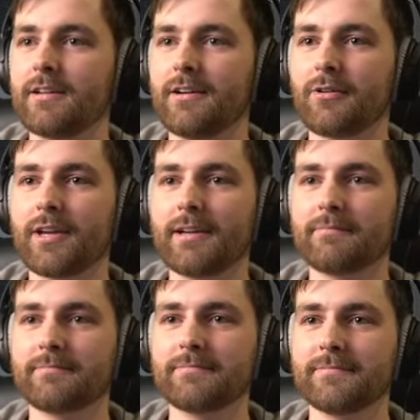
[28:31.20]
Okay.
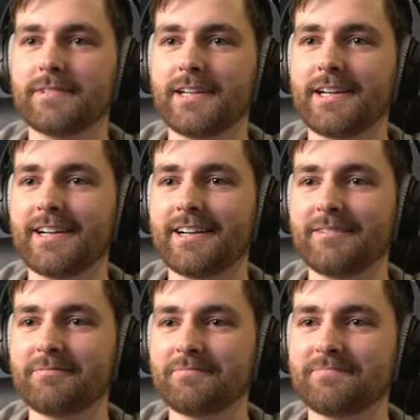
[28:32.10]

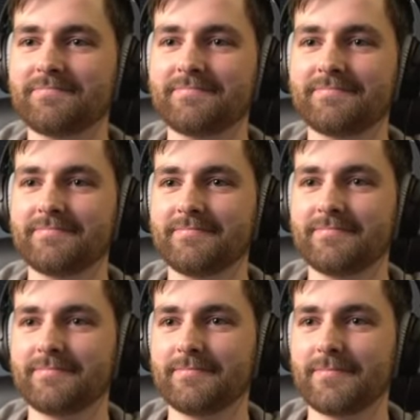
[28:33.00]
Um,
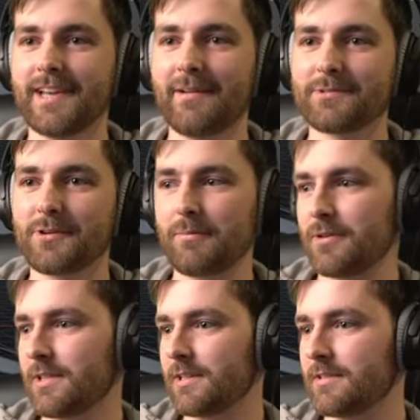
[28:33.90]
yeah, I'm sorry about
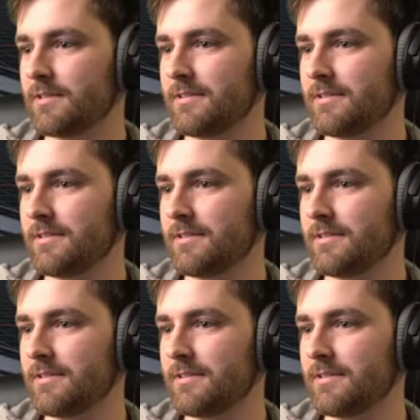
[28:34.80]
that.